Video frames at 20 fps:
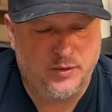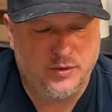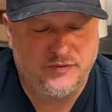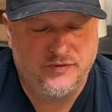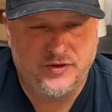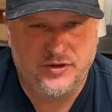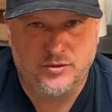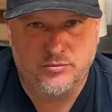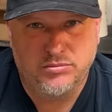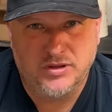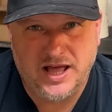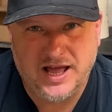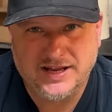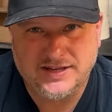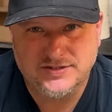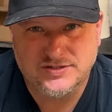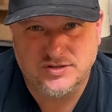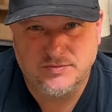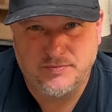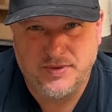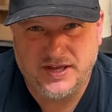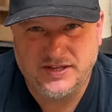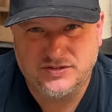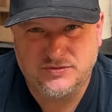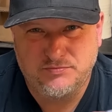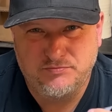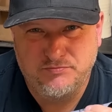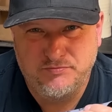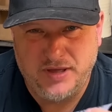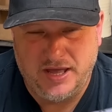We feel the black is the
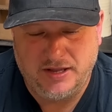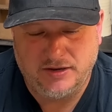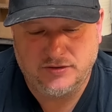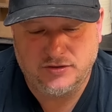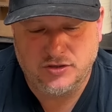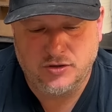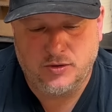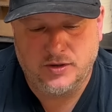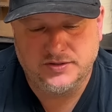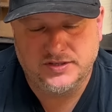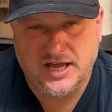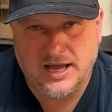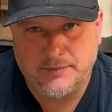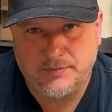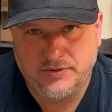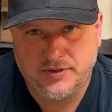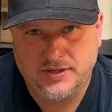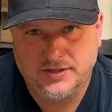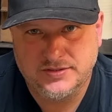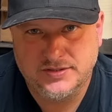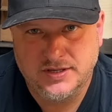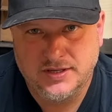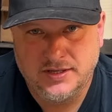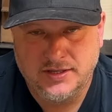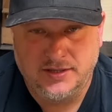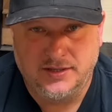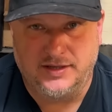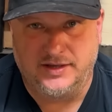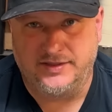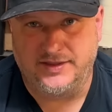best bet to go on top of this,
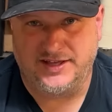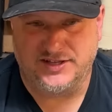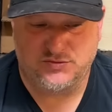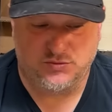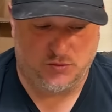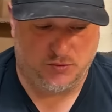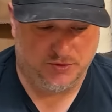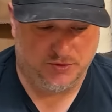and that's what we're